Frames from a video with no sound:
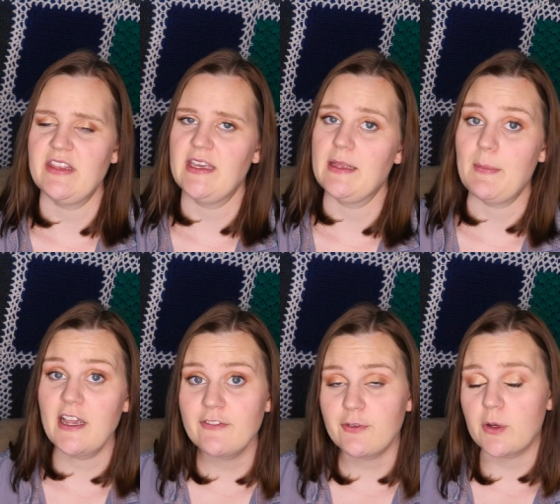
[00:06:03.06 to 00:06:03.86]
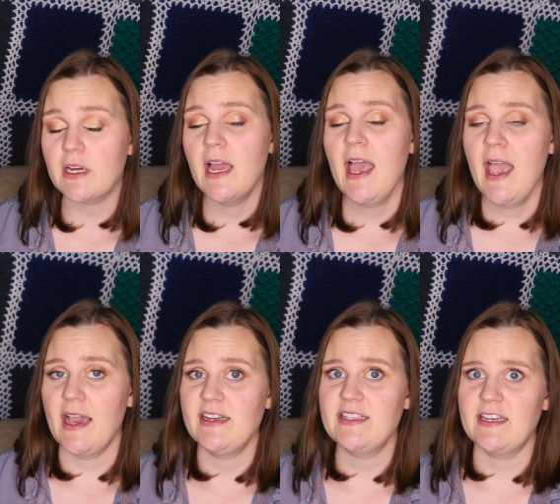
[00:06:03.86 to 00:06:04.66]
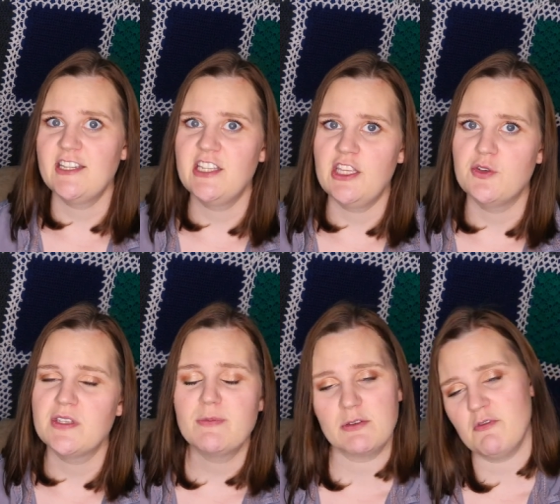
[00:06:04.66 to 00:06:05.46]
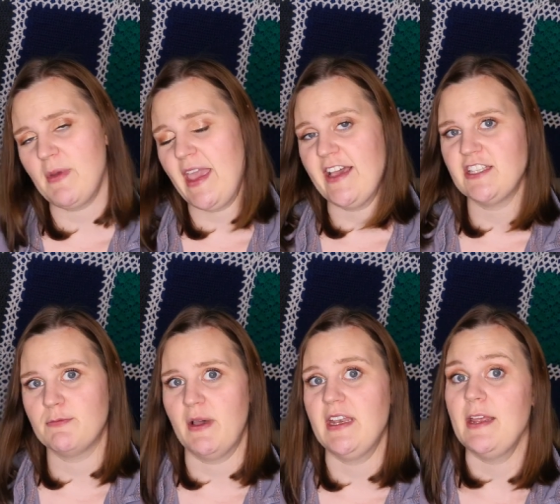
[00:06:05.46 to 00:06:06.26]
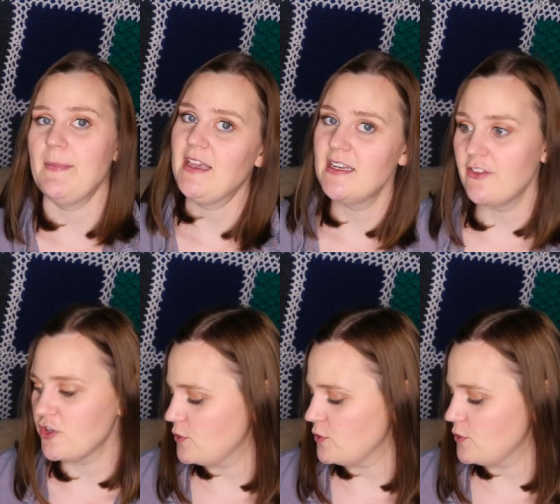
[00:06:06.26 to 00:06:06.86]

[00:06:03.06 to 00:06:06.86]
anything in mind for, I decided to use up some of my hand spun and make another